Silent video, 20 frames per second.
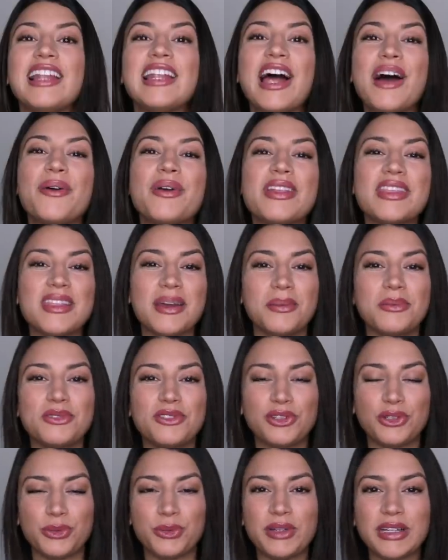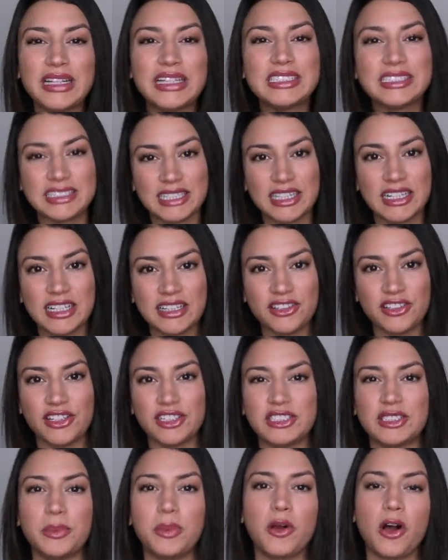allowing them to really sink into
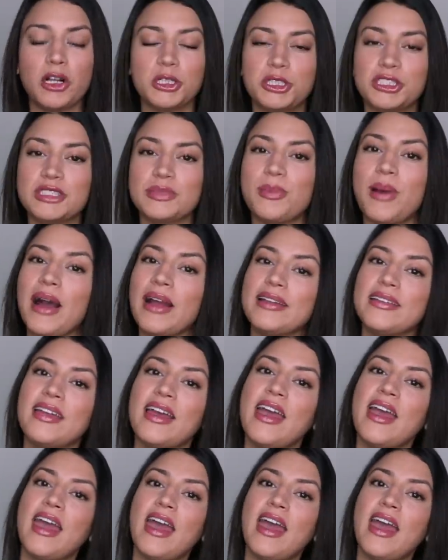your subconscious mind